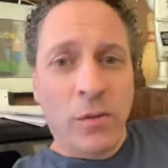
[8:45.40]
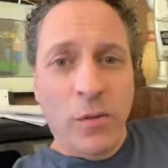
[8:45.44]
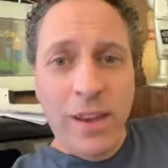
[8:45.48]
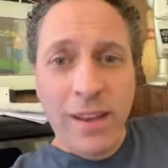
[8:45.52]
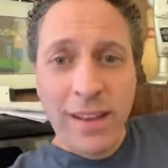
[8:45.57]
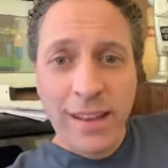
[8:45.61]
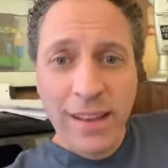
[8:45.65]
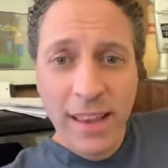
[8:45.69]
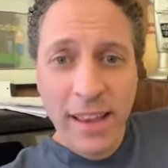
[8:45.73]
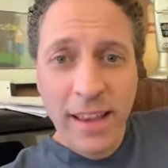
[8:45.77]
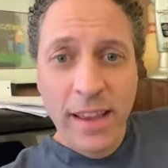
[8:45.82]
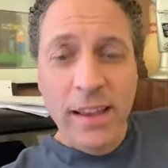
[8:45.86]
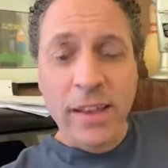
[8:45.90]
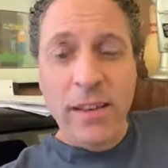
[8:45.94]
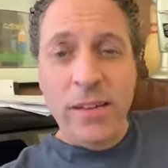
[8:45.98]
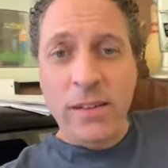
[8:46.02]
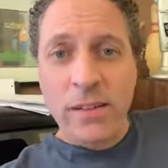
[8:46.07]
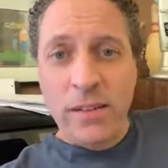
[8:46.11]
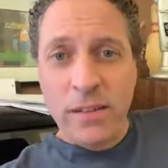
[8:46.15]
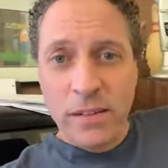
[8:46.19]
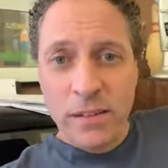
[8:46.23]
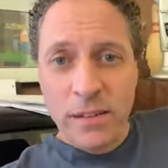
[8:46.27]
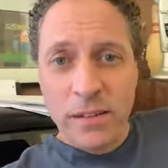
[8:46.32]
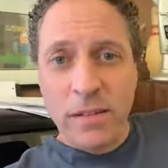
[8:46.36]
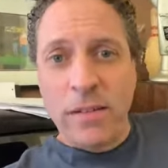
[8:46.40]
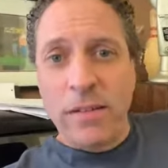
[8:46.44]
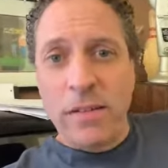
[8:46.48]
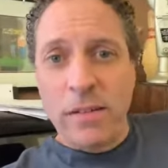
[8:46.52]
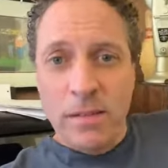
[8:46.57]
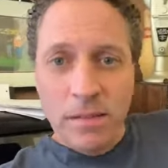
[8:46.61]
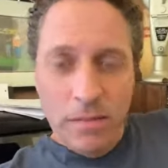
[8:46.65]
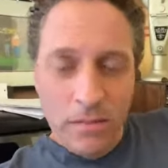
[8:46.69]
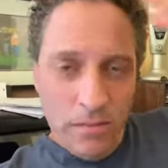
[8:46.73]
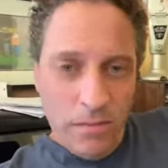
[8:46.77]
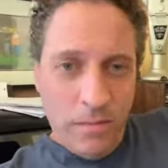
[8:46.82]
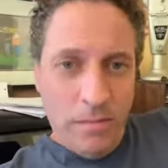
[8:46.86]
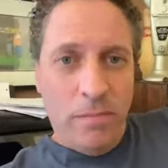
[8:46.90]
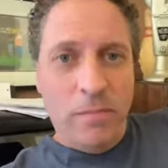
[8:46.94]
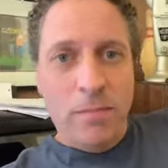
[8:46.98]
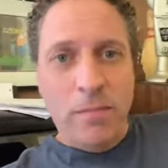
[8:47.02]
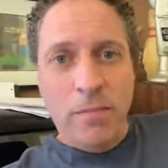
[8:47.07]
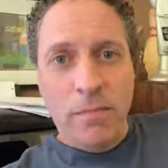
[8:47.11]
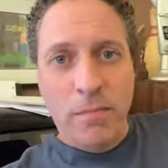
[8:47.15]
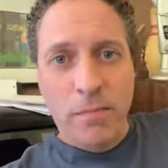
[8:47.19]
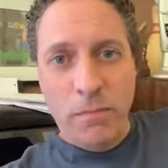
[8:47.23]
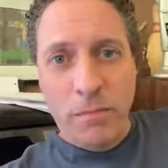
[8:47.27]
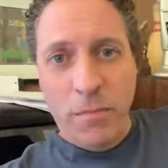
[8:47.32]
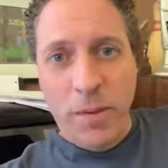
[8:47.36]
Quindi,
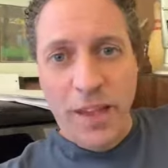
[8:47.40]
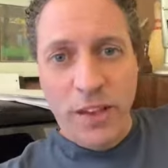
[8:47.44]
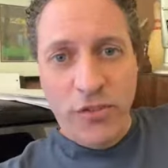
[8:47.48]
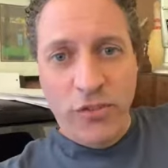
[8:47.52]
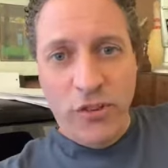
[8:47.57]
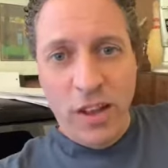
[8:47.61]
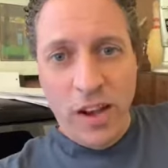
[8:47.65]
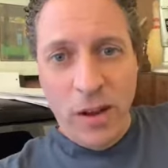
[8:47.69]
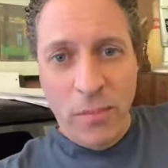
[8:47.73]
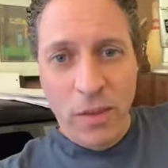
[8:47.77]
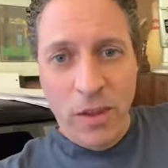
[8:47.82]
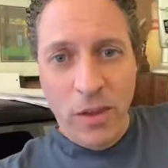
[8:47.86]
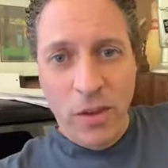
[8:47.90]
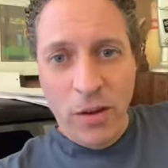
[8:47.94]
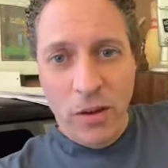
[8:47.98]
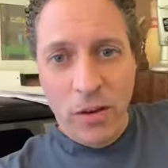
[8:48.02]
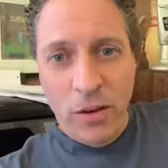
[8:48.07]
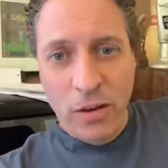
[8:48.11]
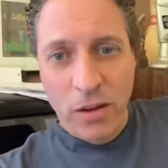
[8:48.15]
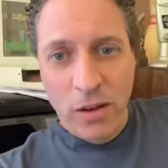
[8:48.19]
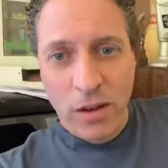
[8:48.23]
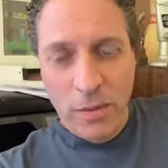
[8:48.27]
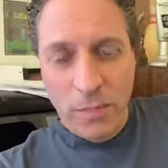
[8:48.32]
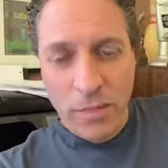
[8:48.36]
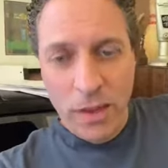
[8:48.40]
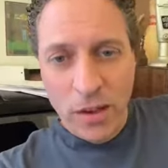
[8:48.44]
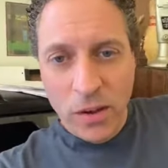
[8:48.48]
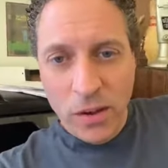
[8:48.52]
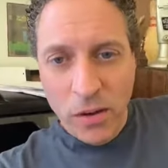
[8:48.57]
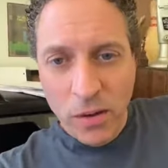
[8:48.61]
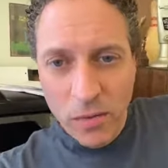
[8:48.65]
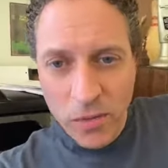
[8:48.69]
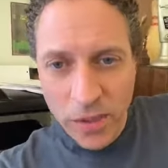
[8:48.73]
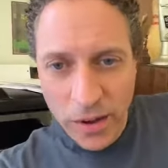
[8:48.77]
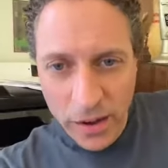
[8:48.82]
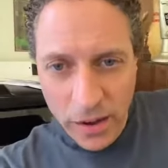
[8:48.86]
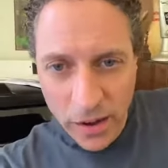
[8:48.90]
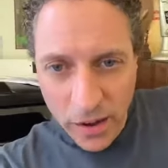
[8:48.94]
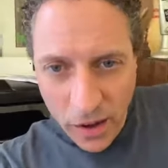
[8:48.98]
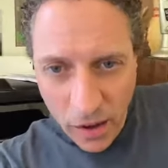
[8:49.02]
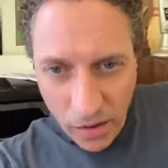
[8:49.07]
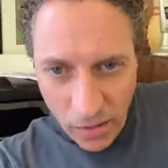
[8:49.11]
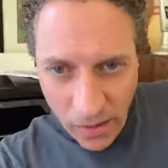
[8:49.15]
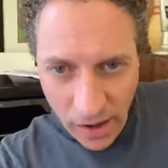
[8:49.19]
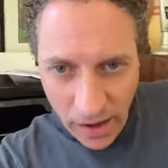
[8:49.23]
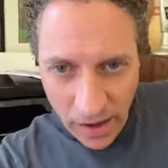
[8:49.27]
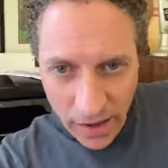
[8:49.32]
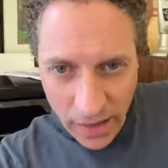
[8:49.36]
piacere mio, amico. There you
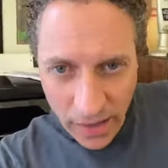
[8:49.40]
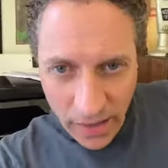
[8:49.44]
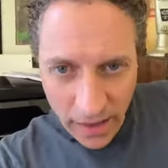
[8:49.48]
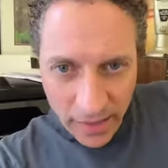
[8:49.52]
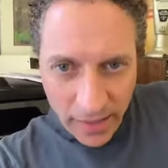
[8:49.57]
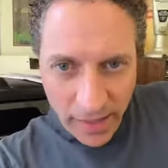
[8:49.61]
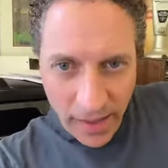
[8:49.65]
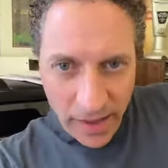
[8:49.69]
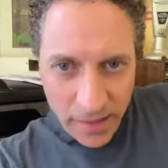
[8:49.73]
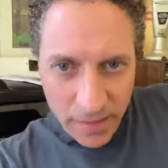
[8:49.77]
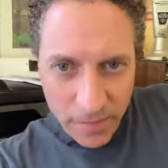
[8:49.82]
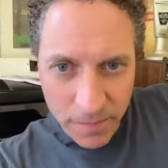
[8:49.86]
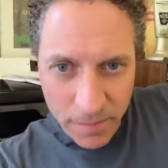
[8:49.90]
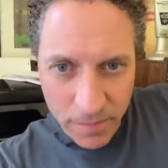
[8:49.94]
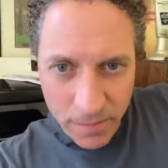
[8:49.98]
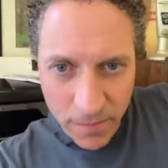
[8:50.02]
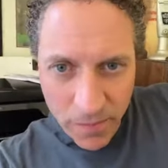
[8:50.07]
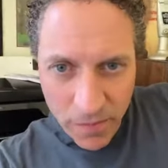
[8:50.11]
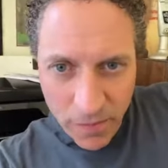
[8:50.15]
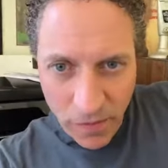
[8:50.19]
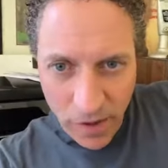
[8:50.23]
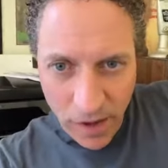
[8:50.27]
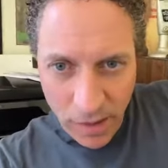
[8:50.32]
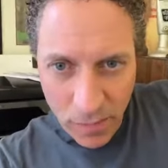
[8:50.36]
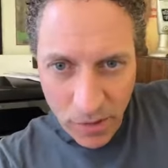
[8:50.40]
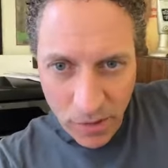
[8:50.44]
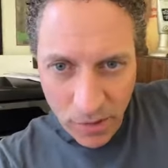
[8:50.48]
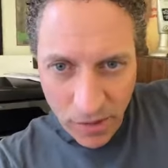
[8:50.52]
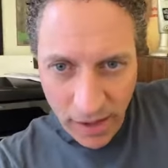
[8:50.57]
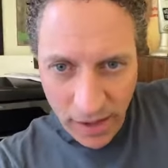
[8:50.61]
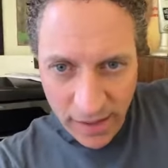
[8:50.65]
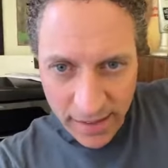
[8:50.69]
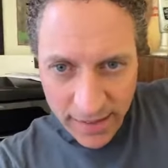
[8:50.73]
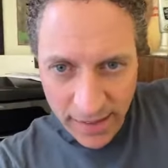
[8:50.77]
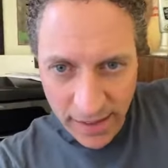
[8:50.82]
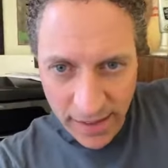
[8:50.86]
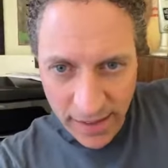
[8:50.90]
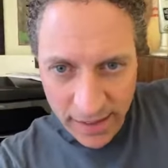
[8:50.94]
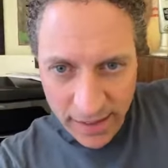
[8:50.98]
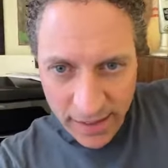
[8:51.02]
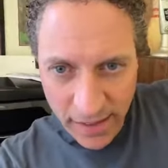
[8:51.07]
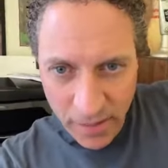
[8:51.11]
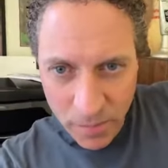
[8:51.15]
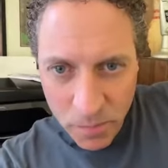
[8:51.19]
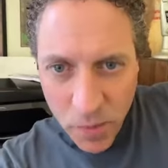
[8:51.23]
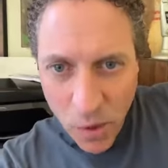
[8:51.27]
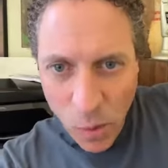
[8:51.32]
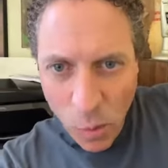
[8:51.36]
go. How do you like that? Fabio
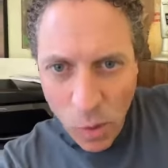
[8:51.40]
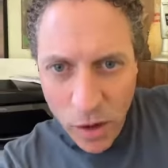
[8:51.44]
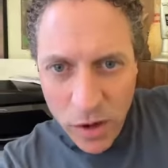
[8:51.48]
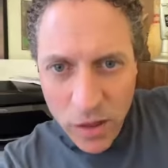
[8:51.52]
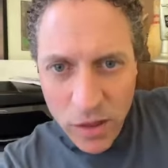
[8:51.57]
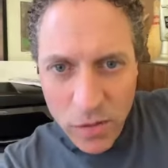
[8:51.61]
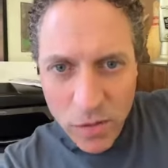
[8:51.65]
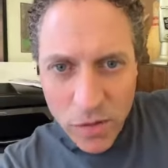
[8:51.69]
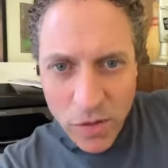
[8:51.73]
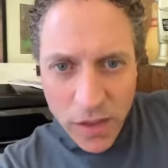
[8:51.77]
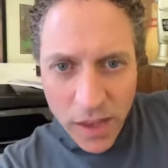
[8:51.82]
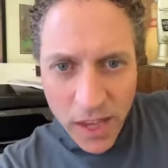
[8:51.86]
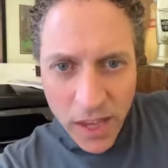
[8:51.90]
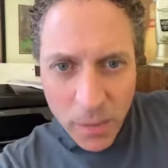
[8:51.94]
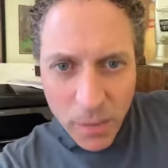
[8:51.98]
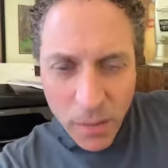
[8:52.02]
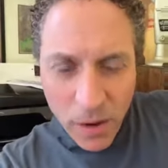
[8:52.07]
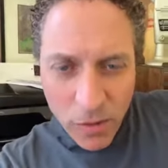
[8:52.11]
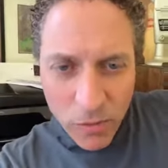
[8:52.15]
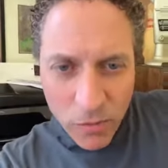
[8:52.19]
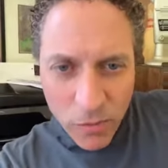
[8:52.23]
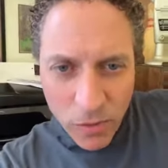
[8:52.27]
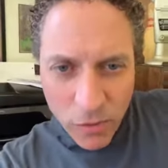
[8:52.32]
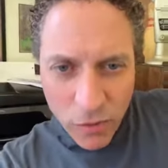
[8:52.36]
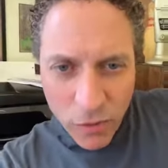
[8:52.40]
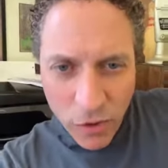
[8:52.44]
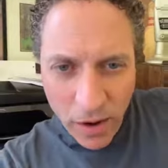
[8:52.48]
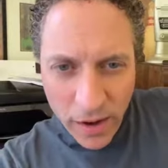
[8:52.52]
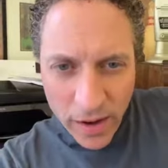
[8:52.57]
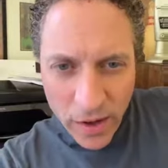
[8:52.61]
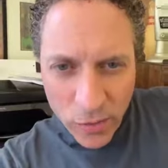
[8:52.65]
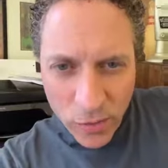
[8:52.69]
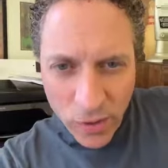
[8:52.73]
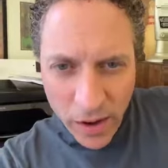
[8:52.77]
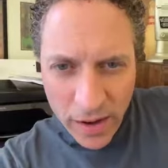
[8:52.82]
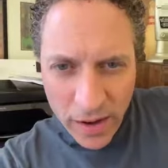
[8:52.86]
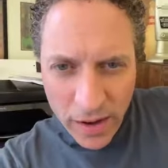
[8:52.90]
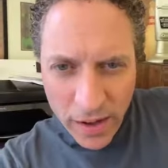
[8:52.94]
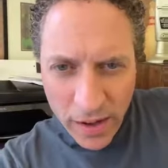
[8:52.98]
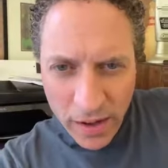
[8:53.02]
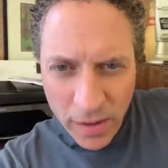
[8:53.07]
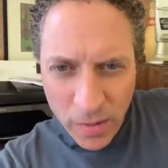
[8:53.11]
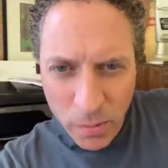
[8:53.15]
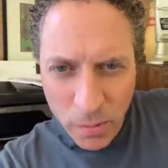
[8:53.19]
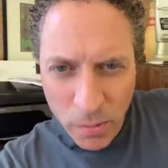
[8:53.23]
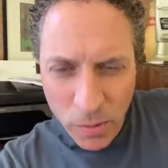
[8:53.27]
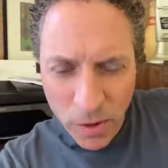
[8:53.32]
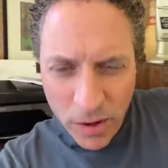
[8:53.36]
Casaletti. What do you think about trying to write
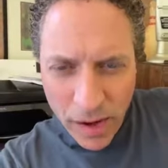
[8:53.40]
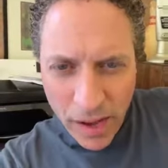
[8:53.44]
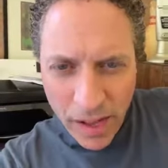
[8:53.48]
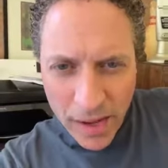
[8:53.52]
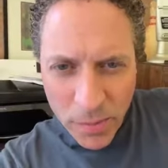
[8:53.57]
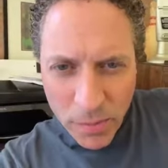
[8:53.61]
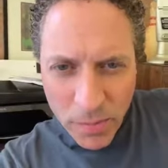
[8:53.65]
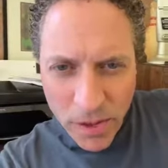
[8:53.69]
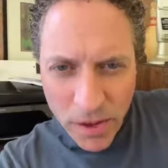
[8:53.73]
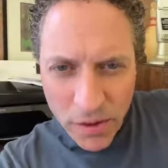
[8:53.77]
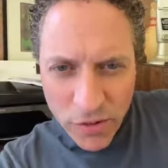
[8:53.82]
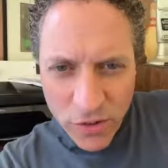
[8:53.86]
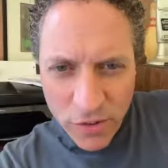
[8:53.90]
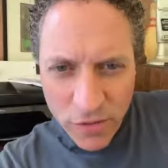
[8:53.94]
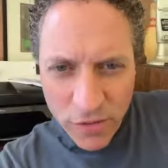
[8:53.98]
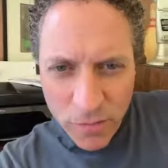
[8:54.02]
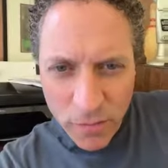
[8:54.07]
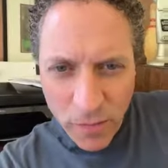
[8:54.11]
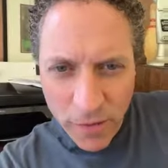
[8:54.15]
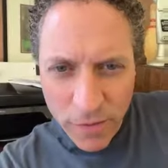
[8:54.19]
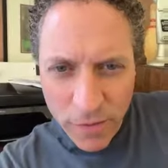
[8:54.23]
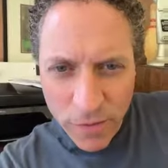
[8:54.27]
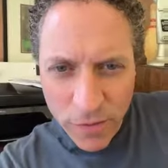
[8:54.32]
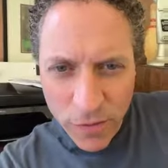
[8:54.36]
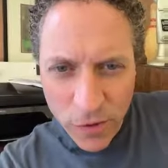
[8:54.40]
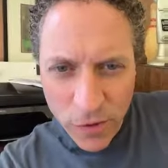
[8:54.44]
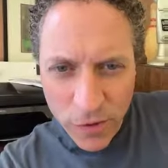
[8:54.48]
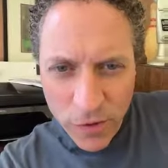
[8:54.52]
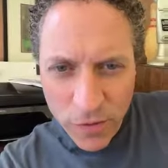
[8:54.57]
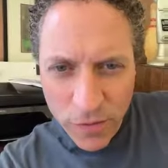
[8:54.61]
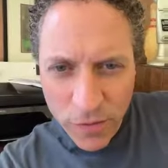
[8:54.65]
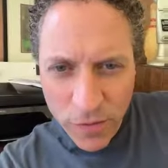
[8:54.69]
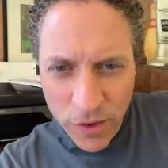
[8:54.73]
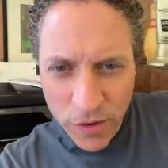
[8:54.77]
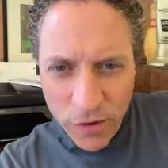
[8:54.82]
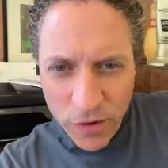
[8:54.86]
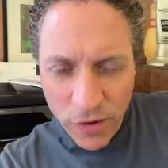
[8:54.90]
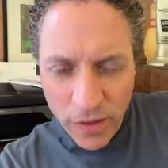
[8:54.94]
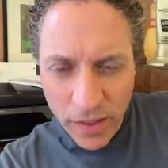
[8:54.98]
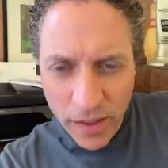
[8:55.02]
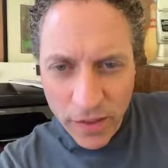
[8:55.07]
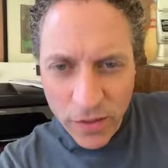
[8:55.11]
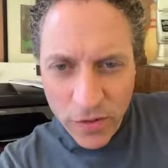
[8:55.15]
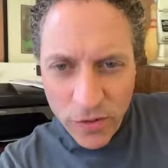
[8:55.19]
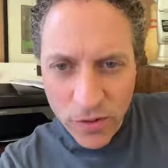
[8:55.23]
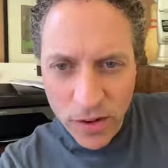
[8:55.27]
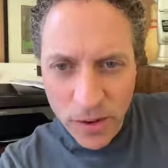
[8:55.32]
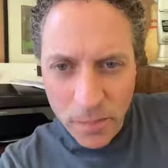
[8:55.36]
a book adaptation for my first
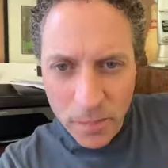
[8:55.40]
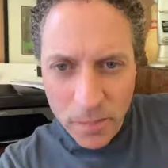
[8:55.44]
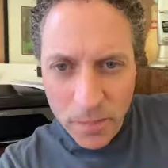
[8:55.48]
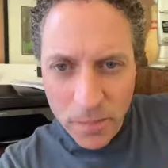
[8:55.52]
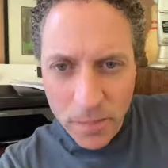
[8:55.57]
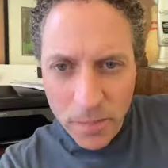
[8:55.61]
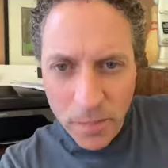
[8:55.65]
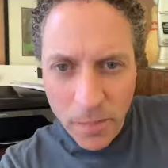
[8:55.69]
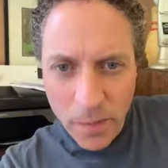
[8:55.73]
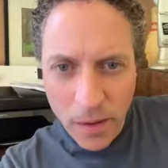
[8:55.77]
feature-length script?